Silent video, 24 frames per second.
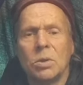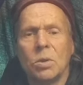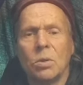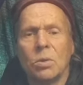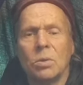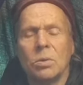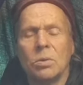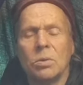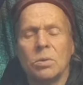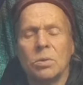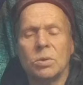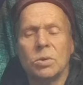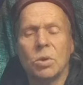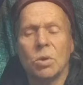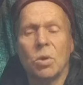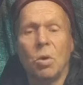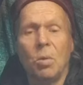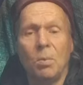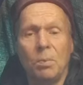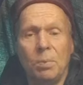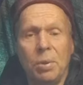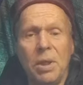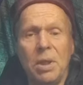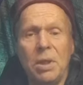to
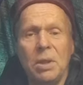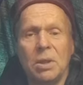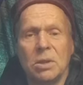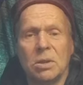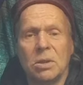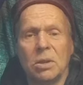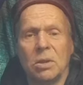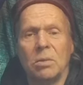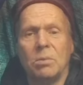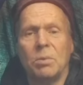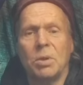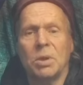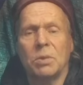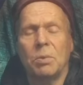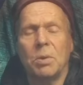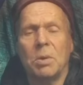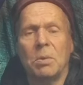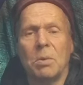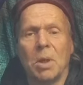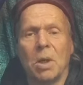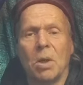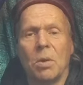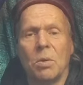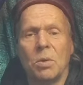compete,
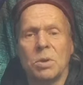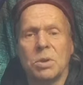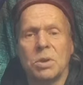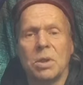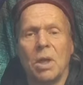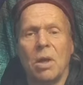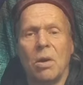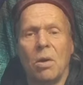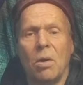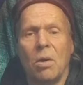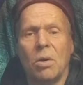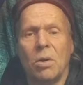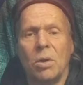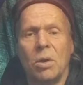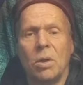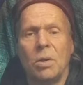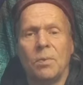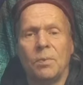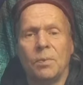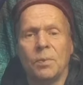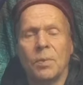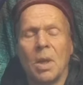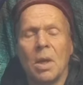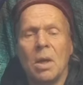because there
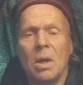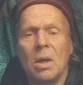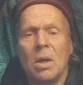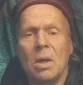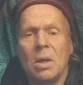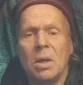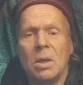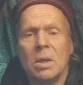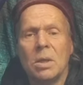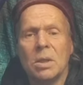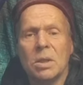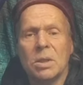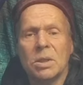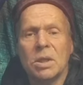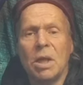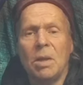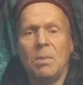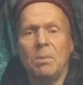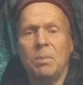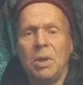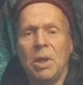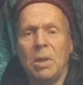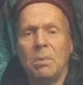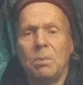are
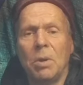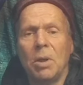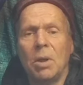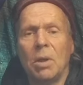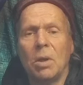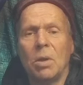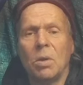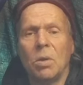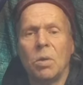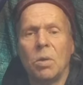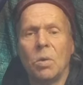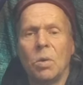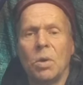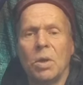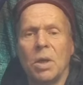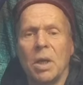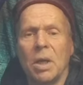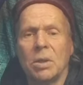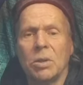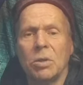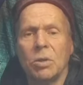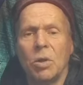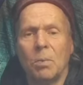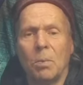some people who
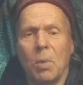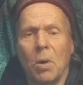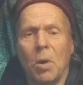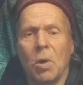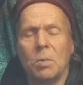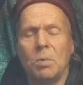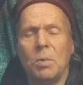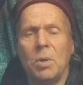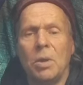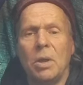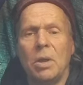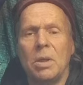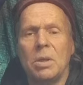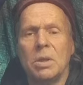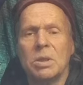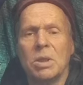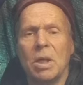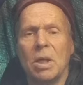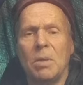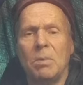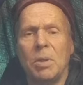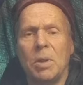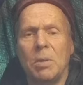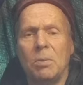get an apartment and
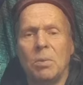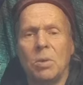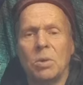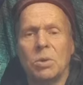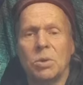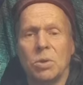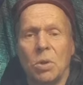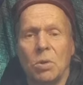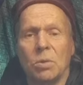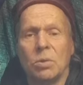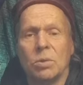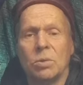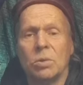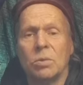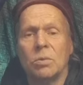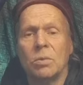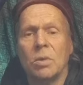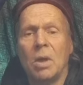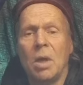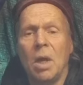some people don't.